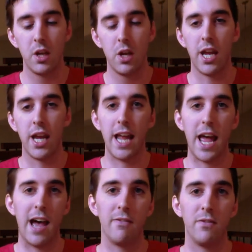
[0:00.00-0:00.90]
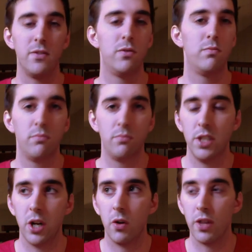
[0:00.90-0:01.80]
and have
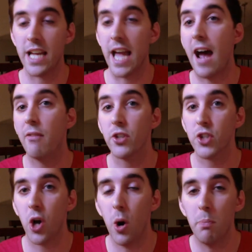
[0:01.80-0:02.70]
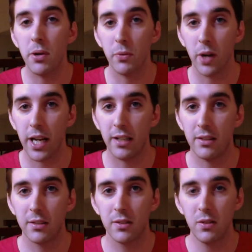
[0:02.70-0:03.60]
the average open rate
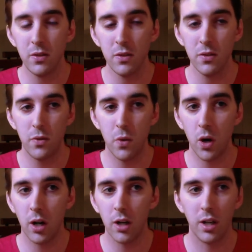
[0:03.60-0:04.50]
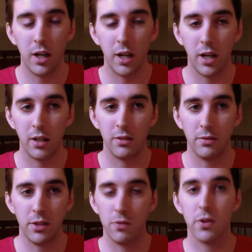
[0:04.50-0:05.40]
for
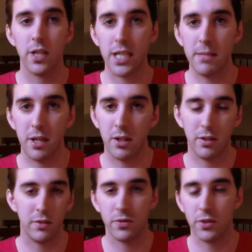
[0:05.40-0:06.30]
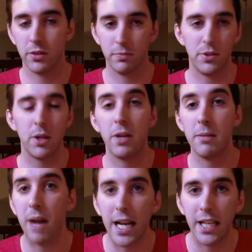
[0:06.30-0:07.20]
for an email for someone in
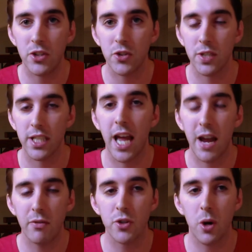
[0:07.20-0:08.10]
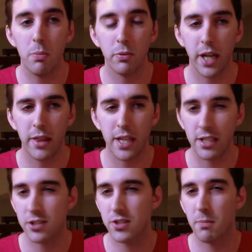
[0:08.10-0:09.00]
my industry, the average open rate I think
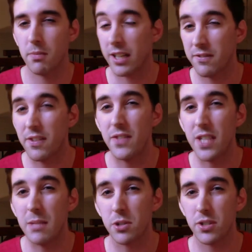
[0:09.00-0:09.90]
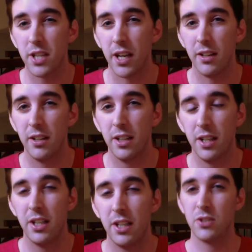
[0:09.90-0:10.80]
is something like 15%.
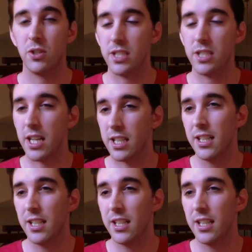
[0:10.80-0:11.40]
So you take